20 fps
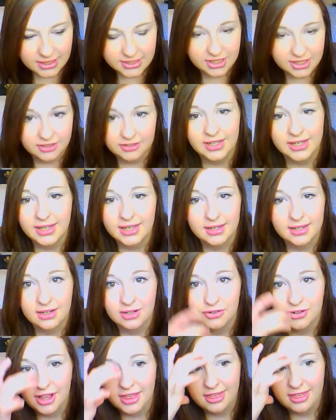I don't like it
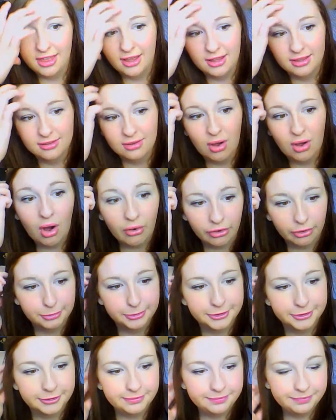at all. I think it's
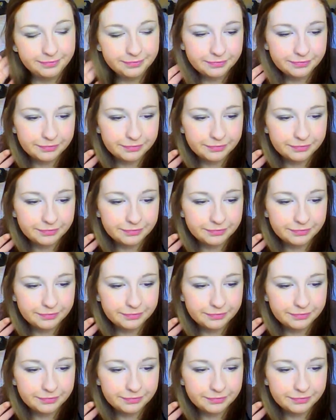horrible.